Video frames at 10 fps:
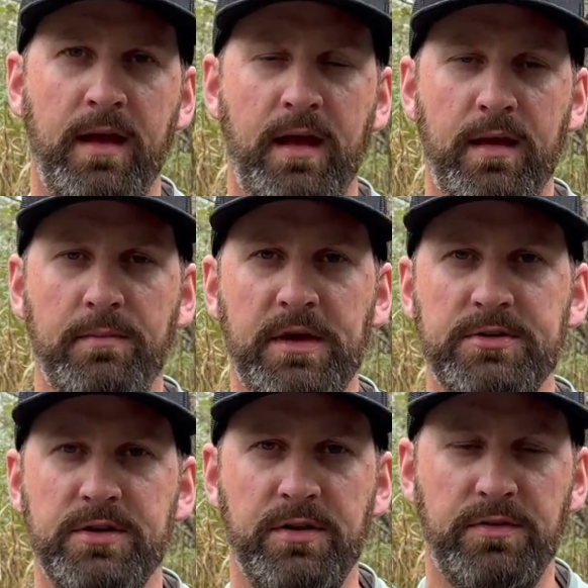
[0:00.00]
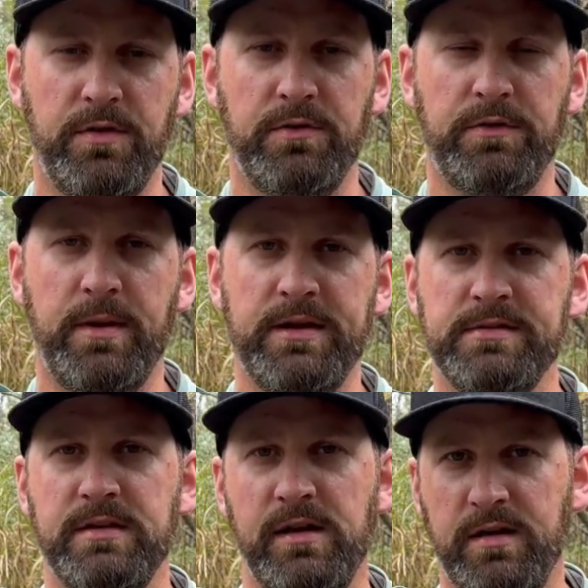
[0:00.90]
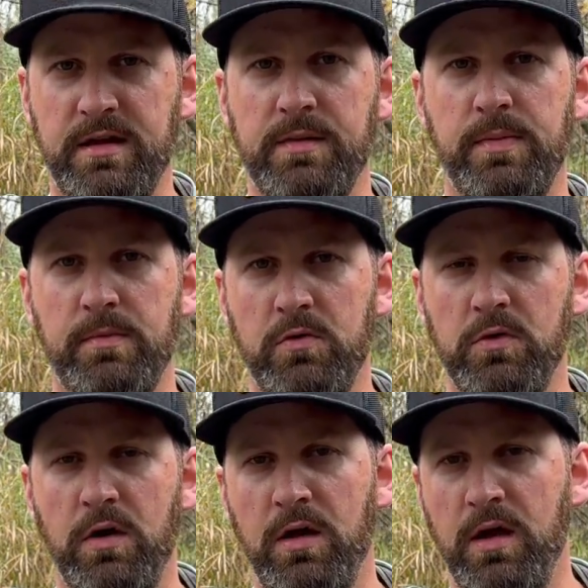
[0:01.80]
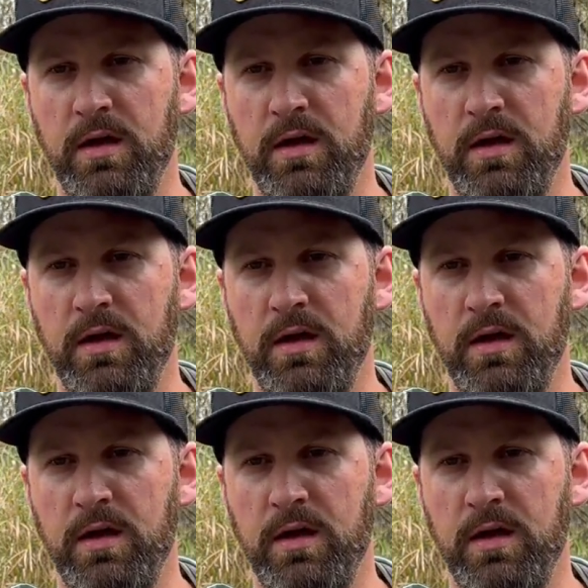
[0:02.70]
And make sure you throw some ice in there to keep them cool.